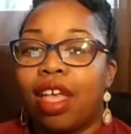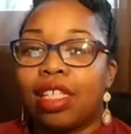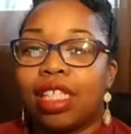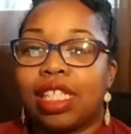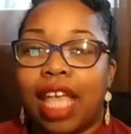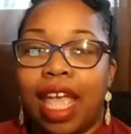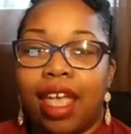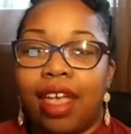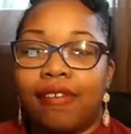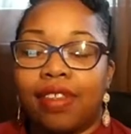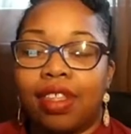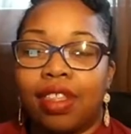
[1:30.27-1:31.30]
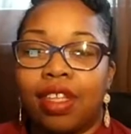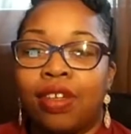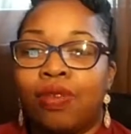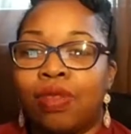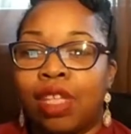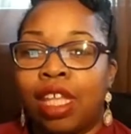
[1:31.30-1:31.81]
saved the
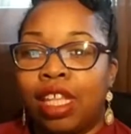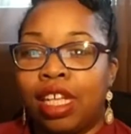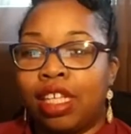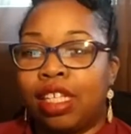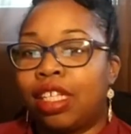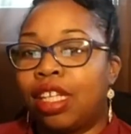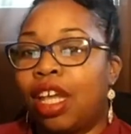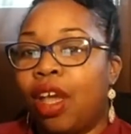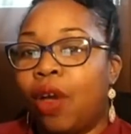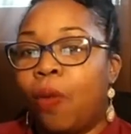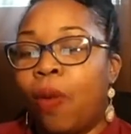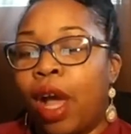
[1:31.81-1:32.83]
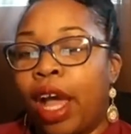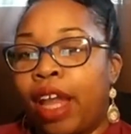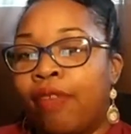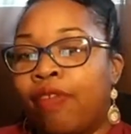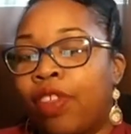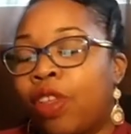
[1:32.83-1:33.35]
New Zealand
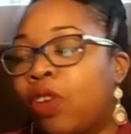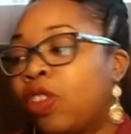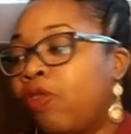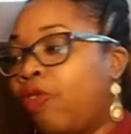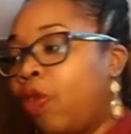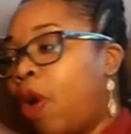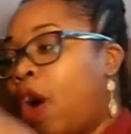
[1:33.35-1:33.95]
wine for those of you